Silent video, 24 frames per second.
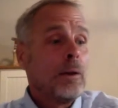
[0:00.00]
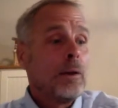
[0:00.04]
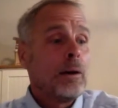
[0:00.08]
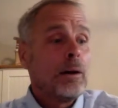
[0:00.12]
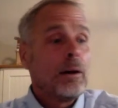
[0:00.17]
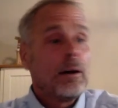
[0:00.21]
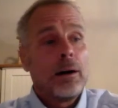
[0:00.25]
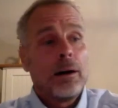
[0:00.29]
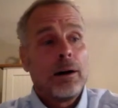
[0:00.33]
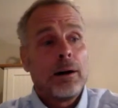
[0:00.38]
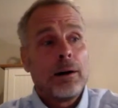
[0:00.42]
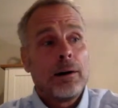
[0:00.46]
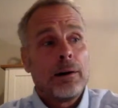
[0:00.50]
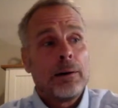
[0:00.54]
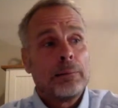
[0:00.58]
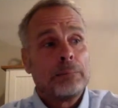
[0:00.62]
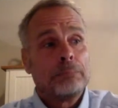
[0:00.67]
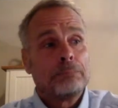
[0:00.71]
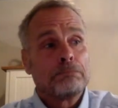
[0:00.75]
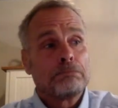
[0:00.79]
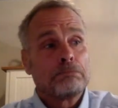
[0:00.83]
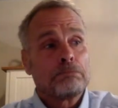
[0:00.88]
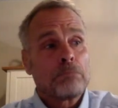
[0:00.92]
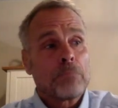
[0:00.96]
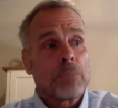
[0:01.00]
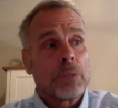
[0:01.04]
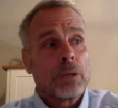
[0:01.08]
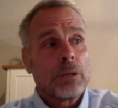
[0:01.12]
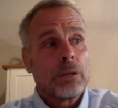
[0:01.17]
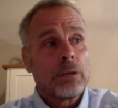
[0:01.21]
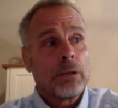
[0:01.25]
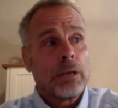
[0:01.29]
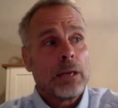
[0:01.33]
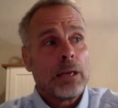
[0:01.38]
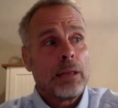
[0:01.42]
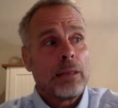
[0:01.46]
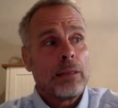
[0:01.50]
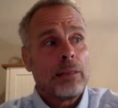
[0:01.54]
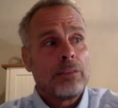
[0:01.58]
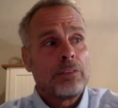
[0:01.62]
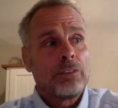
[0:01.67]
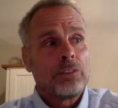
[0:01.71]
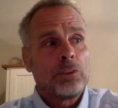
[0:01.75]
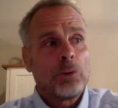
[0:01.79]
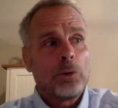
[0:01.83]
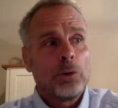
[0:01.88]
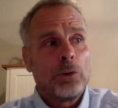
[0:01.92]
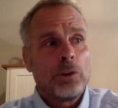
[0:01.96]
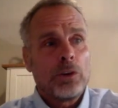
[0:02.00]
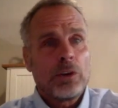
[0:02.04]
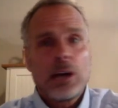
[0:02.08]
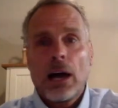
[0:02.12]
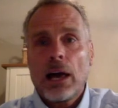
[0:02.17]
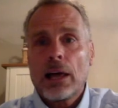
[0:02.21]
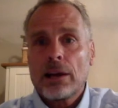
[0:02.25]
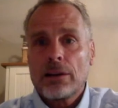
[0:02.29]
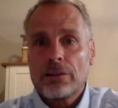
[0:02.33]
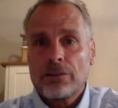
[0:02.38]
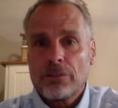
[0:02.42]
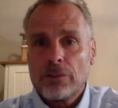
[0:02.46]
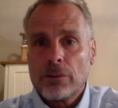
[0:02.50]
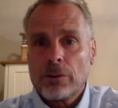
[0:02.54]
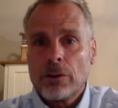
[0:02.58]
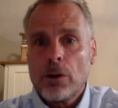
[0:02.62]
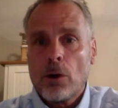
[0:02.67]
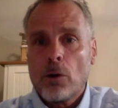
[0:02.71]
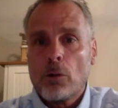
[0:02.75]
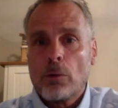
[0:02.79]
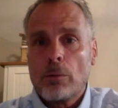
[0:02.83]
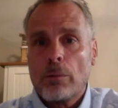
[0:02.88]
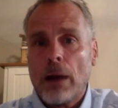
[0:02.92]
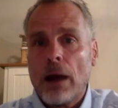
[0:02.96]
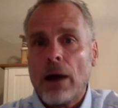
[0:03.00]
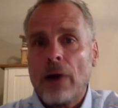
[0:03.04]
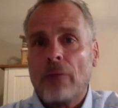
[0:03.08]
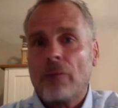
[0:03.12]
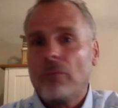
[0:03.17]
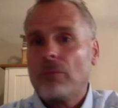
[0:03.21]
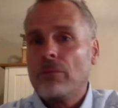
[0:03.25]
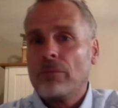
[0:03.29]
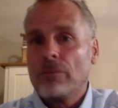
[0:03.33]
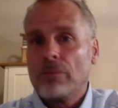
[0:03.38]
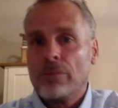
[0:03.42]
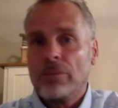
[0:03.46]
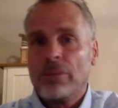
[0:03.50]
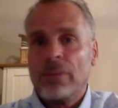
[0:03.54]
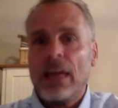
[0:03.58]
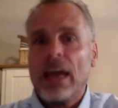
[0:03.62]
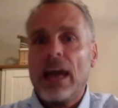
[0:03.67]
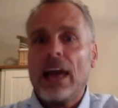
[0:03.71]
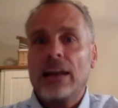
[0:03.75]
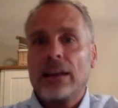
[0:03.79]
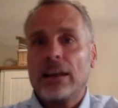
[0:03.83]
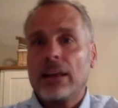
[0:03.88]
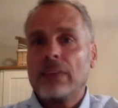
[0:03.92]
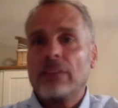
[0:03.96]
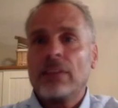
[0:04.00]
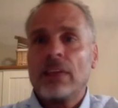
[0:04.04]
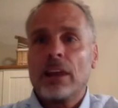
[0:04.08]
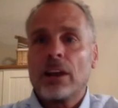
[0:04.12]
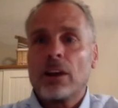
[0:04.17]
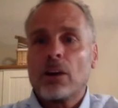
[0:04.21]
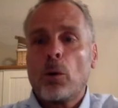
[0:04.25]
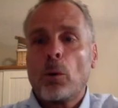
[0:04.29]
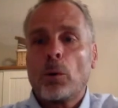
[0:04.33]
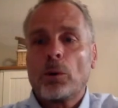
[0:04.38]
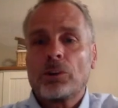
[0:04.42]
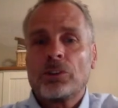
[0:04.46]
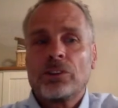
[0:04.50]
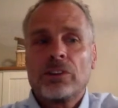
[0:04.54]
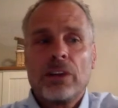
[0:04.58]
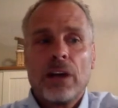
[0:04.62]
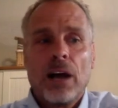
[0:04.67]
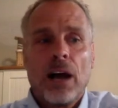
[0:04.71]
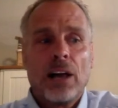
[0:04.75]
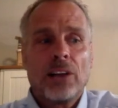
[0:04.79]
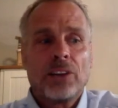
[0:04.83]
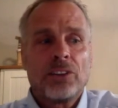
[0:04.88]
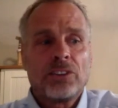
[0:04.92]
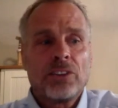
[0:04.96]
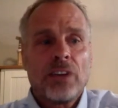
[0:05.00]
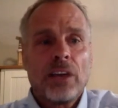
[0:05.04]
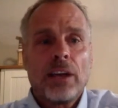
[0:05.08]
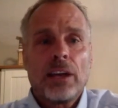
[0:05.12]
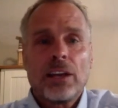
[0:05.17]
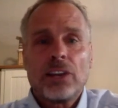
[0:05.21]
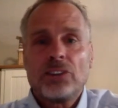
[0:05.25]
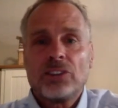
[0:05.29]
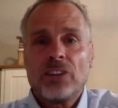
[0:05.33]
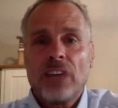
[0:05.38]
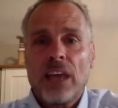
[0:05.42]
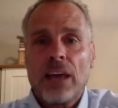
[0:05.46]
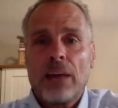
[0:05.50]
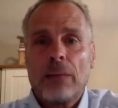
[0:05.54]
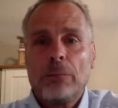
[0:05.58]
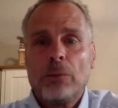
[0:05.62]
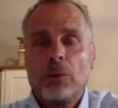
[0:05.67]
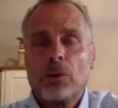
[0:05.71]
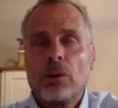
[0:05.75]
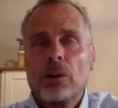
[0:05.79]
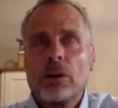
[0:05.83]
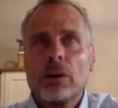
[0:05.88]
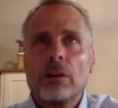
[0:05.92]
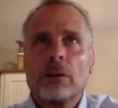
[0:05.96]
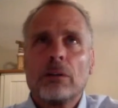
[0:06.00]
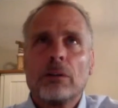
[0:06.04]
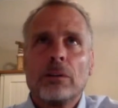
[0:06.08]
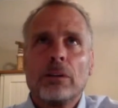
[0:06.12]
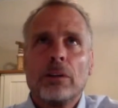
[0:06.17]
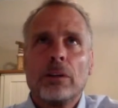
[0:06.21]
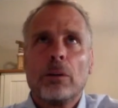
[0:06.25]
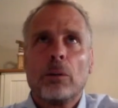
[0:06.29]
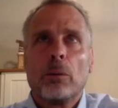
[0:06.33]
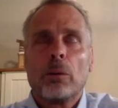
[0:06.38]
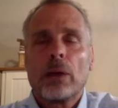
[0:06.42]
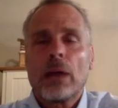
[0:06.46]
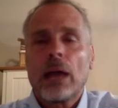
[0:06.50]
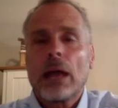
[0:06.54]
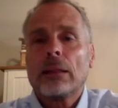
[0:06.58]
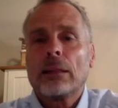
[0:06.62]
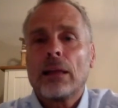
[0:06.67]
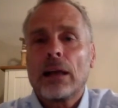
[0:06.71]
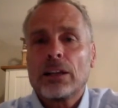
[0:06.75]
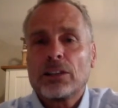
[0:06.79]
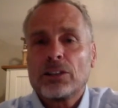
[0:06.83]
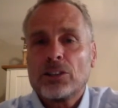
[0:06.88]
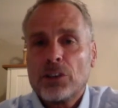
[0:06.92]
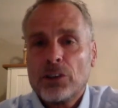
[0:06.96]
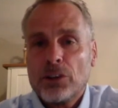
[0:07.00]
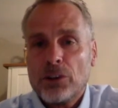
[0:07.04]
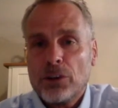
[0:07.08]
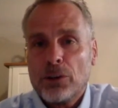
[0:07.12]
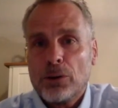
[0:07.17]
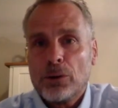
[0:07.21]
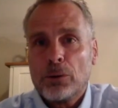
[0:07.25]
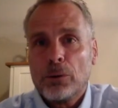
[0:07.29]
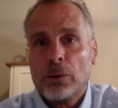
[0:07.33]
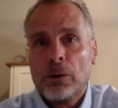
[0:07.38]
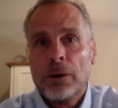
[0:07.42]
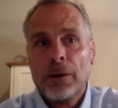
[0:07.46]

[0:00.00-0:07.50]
Um, and so you kind of go about that. And then of course the on-site exam, you, you know, what I like to do